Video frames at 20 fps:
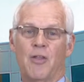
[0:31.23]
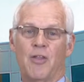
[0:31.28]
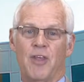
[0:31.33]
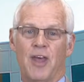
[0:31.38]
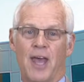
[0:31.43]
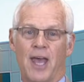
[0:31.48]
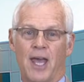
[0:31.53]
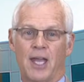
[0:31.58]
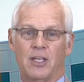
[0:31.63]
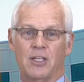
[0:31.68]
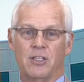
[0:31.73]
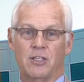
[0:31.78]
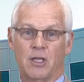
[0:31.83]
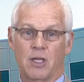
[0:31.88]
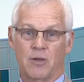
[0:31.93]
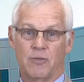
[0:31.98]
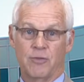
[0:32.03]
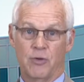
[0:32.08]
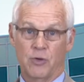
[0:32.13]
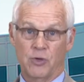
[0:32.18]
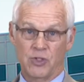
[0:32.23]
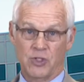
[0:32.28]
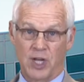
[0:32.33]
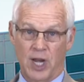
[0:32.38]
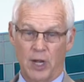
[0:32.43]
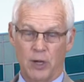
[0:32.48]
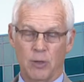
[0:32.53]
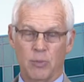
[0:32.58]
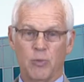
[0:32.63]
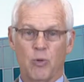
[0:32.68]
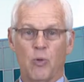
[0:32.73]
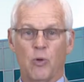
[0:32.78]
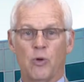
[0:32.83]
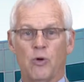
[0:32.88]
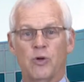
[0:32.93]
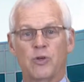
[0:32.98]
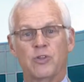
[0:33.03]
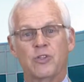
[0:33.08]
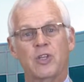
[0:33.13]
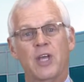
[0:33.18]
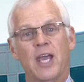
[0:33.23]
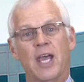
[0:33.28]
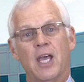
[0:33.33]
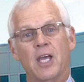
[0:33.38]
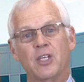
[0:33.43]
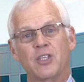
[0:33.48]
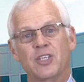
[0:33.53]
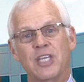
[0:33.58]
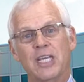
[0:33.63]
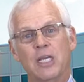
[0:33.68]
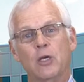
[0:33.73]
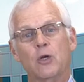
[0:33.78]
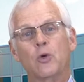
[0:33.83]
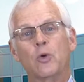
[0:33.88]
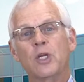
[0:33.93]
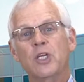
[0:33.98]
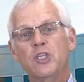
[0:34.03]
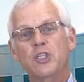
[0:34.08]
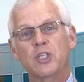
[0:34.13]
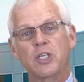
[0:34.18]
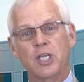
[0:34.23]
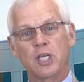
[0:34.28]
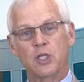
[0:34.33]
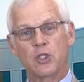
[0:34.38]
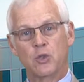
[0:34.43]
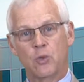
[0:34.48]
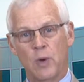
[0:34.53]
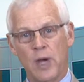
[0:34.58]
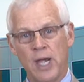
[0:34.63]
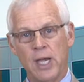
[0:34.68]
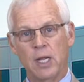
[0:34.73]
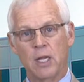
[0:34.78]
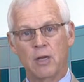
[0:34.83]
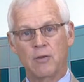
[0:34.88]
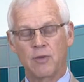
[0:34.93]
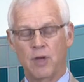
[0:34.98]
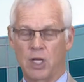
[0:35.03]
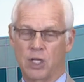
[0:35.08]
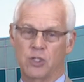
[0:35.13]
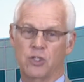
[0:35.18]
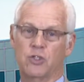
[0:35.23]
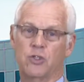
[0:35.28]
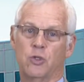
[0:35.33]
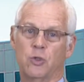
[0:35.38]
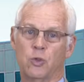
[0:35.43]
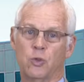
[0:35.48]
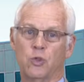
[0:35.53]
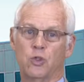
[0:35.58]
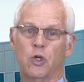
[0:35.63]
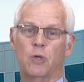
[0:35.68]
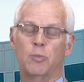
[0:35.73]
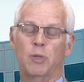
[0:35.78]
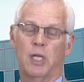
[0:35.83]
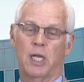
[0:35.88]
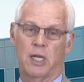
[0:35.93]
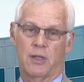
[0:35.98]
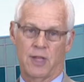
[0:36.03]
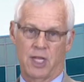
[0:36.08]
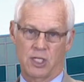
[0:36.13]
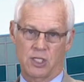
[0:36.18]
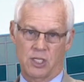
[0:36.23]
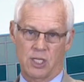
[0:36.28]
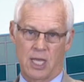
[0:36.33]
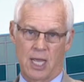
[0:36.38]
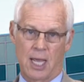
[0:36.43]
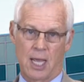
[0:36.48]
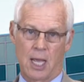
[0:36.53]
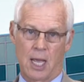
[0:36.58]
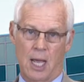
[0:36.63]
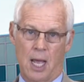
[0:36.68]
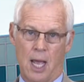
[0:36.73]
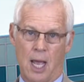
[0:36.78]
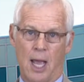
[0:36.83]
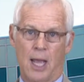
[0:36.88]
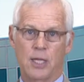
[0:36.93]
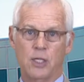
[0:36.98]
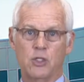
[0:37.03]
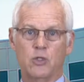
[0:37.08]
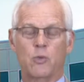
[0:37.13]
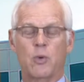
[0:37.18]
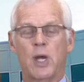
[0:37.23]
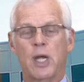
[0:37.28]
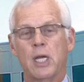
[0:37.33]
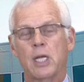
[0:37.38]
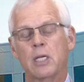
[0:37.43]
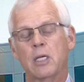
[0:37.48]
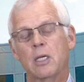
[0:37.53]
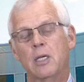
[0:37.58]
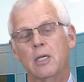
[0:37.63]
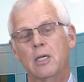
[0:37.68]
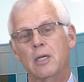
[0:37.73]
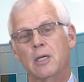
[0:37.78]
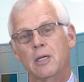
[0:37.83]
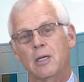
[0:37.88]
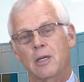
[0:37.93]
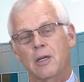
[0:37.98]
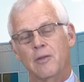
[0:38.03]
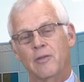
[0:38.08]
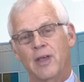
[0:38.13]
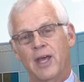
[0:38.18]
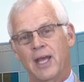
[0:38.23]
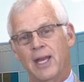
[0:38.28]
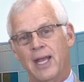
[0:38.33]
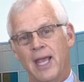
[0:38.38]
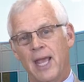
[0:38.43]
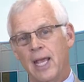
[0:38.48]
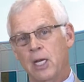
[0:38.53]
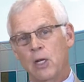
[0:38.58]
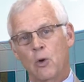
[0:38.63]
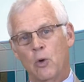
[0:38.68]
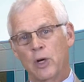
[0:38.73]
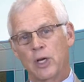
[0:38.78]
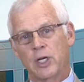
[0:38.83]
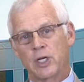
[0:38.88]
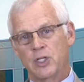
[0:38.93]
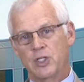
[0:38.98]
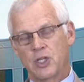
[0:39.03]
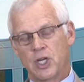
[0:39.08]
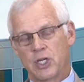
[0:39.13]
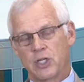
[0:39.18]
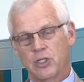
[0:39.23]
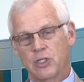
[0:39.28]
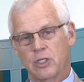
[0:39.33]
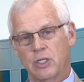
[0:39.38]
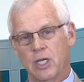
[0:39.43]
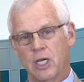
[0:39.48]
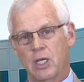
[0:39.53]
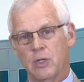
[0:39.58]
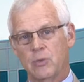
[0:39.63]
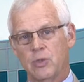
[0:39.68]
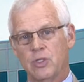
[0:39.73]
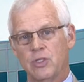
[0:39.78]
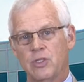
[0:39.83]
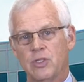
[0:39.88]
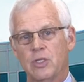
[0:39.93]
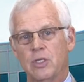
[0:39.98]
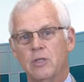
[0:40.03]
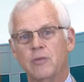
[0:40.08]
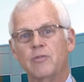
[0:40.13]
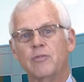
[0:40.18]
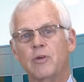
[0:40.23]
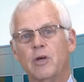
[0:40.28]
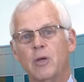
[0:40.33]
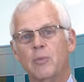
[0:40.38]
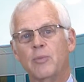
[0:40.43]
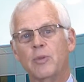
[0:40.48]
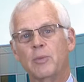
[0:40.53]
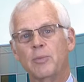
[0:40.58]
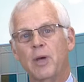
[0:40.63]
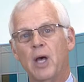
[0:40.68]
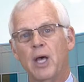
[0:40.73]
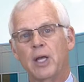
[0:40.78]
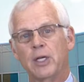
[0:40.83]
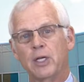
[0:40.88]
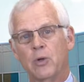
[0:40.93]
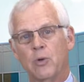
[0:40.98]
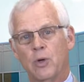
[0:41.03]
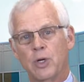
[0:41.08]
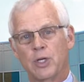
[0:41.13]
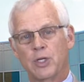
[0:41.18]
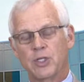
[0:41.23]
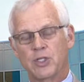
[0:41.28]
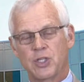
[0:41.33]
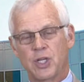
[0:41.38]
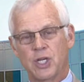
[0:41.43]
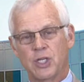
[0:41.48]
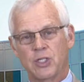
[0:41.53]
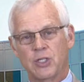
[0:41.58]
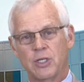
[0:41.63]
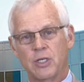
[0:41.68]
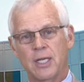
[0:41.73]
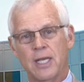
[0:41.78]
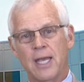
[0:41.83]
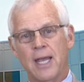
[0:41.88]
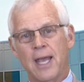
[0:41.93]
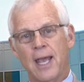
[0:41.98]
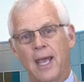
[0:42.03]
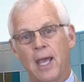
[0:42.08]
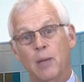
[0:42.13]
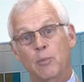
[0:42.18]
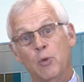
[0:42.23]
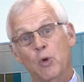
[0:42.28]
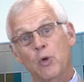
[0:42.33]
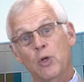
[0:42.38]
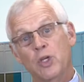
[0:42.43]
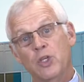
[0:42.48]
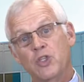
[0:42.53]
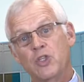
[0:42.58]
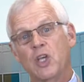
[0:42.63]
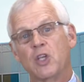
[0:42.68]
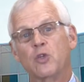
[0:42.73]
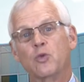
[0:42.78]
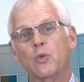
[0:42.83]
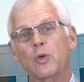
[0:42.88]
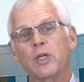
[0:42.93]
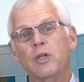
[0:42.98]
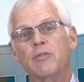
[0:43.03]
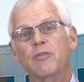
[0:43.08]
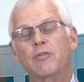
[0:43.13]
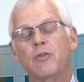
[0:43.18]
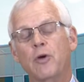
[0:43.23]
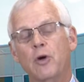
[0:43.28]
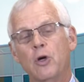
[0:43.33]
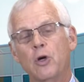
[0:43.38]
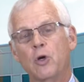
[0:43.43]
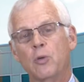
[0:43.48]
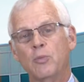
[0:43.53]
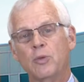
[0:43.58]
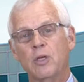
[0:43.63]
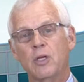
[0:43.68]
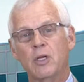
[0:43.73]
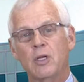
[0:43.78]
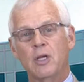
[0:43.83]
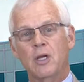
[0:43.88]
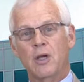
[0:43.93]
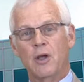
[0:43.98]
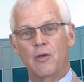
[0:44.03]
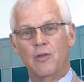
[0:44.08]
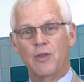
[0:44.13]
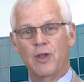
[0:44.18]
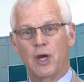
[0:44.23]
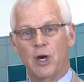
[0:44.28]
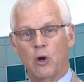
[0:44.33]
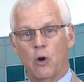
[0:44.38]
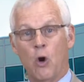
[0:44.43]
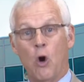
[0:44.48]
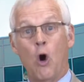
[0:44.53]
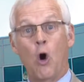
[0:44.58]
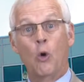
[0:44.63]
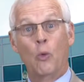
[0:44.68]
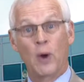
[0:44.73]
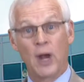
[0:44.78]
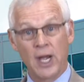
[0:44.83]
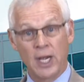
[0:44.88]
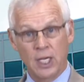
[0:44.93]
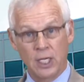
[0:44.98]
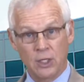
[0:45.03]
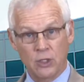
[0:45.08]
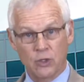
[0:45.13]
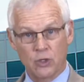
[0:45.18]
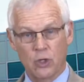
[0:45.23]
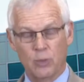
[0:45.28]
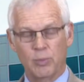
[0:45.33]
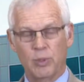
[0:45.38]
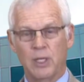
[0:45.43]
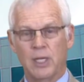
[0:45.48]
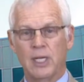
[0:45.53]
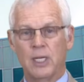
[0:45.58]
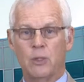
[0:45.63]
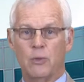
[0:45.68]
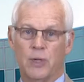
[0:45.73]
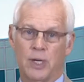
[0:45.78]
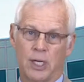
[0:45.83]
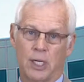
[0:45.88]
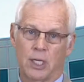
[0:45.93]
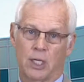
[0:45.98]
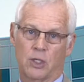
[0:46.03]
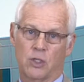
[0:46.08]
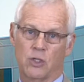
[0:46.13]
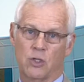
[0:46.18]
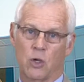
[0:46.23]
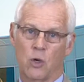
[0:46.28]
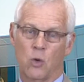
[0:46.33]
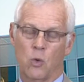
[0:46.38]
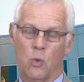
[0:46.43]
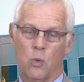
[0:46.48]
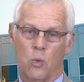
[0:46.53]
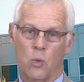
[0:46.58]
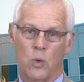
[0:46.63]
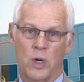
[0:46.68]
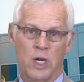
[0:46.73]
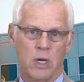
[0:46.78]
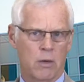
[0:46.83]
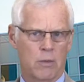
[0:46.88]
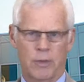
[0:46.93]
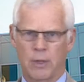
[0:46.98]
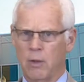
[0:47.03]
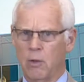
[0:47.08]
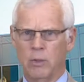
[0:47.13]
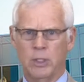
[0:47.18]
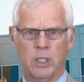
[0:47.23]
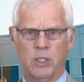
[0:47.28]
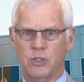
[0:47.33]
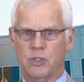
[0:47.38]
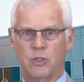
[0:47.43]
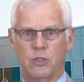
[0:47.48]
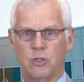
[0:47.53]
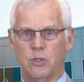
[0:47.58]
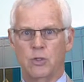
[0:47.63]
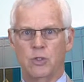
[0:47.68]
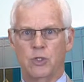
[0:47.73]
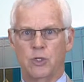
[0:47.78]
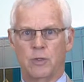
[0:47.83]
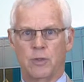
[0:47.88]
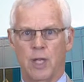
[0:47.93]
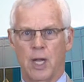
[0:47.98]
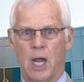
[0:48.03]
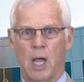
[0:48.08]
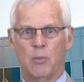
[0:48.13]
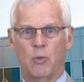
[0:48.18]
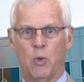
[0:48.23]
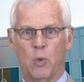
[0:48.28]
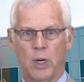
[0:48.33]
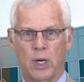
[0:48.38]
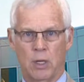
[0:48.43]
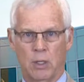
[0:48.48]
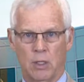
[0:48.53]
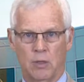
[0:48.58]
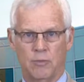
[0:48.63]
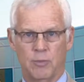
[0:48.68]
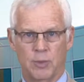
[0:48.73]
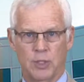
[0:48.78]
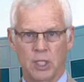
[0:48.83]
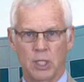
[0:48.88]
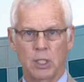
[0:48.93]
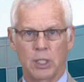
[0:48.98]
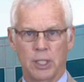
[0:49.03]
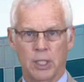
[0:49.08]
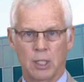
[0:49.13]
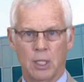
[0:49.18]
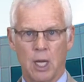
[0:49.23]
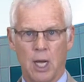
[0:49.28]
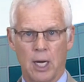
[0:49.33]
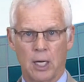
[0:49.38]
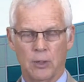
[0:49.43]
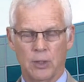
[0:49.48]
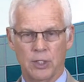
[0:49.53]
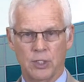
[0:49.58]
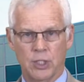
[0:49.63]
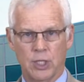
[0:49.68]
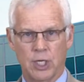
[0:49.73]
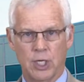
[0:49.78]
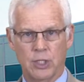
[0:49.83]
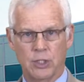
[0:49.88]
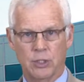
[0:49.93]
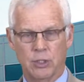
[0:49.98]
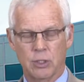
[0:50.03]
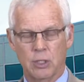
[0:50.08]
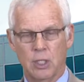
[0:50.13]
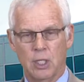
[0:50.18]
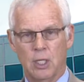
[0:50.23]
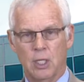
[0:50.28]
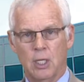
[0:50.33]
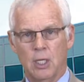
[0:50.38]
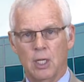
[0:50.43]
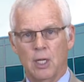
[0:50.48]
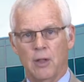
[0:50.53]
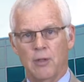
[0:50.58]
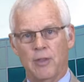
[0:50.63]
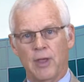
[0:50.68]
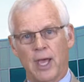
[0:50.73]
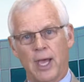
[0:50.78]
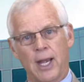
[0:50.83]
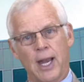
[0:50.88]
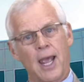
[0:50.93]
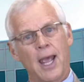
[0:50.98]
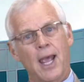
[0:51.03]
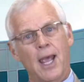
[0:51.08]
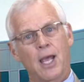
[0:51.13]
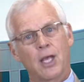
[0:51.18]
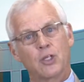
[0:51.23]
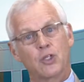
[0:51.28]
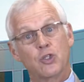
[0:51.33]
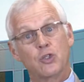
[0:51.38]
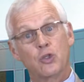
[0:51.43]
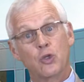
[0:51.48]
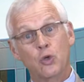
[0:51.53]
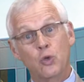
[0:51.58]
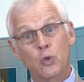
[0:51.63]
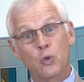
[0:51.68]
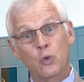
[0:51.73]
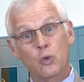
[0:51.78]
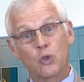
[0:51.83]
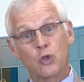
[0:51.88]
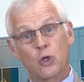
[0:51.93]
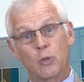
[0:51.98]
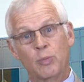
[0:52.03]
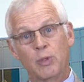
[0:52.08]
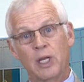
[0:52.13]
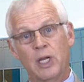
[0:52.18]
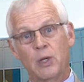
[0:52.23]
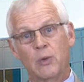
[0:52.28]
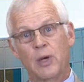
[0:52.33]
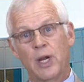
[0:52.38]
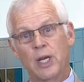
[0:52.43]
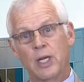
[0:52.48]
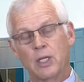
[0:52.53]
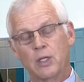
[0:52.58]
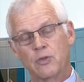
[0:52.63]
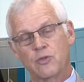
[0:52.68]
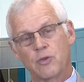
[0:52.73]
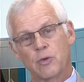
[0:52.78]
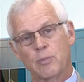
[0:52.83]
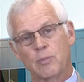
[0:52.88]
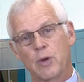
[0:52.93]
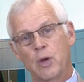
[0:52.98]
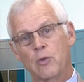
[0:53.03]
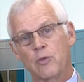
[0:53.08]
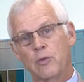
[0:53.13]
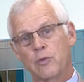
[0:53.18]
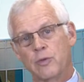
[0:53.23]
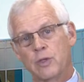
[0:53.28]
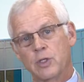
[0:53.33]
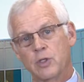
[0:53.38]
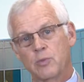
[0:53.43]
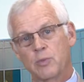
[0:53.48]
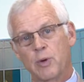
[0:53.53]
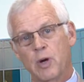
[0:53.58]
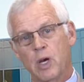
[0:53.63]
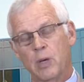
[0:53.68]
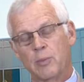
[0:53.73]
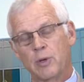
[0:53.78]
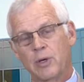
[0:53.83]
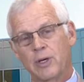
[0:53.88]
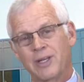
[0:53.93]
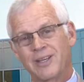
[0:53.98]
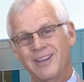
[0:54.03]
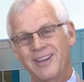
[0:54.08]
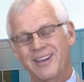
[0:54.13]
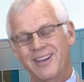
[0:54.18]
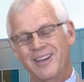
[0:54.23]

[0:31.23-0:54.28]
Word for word: that uh, First Standard & Poor's has increased its rating of us to AAA. That's the highest rating that any organization can receive from the bonding organization. And Moody's has reaffirmed their already AAA rating. So we are the only institution that I'm aware of, particularly in higher education, that has two AAA ratings from both of these primary